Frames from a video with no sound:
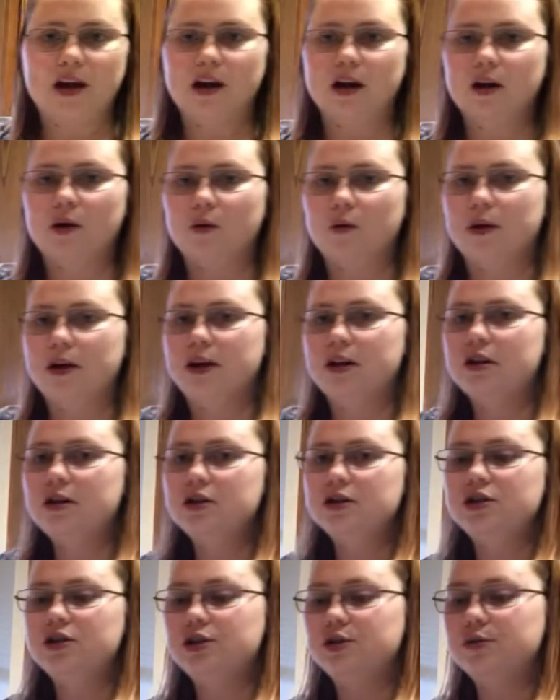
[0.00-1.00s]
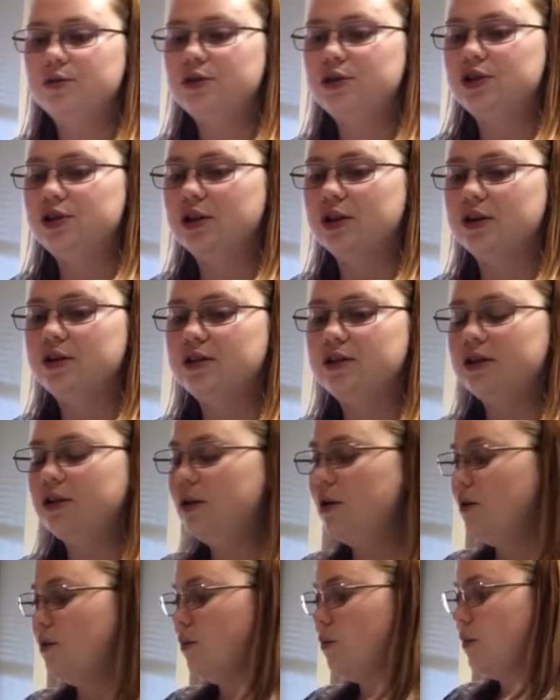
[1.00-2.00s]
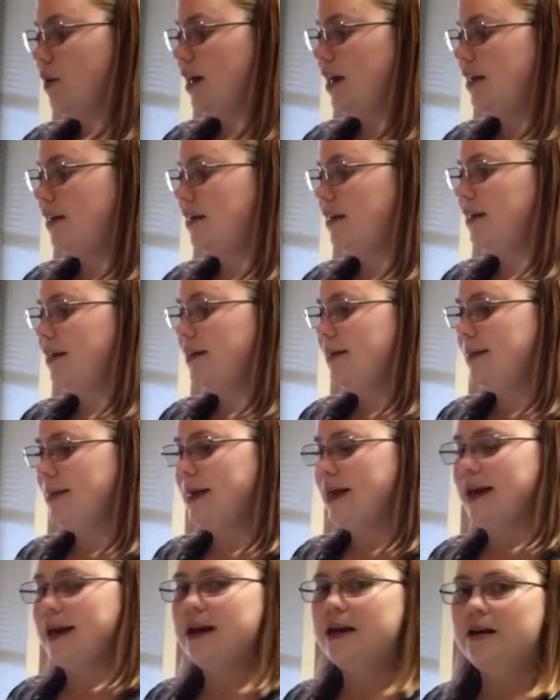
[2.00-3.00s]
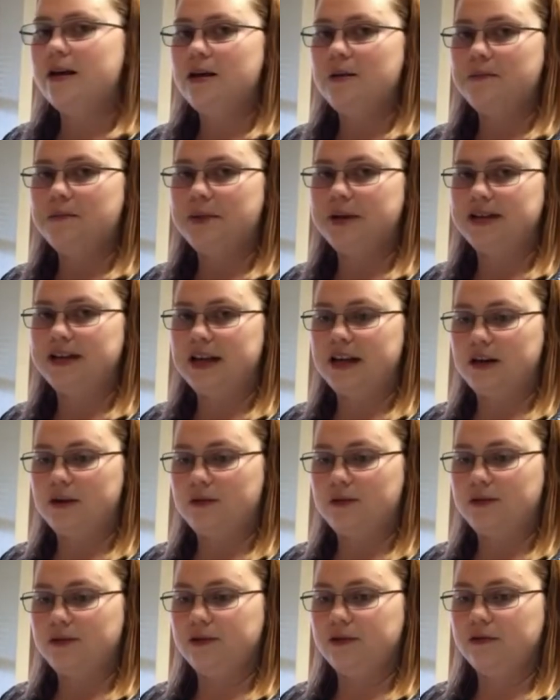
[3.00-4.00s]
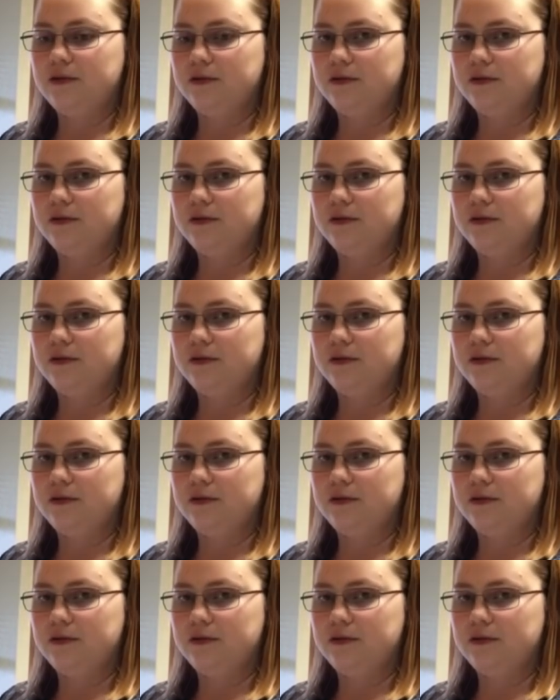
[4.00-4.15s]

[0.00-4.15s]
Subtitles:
are going to start with the potatoes.